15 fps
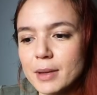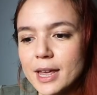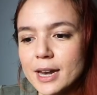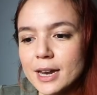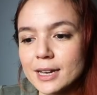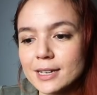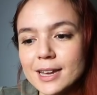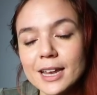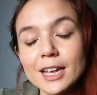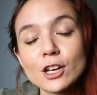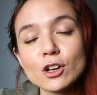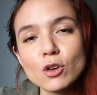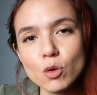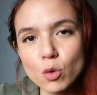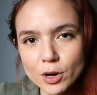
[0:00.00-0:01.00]
been
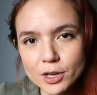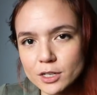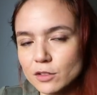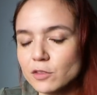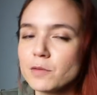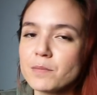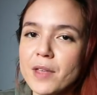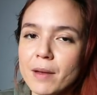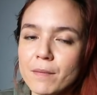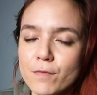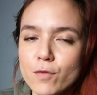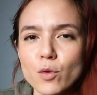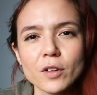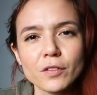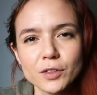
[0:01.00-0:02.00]
taking courses from them
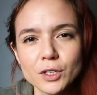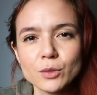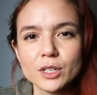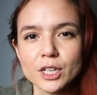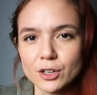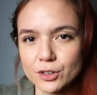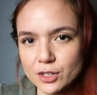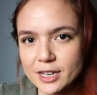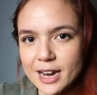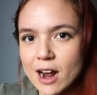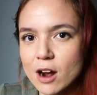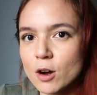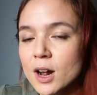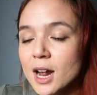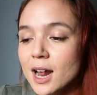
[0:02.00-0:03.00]
for a few years
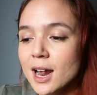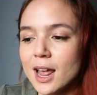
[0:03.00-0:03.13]
now,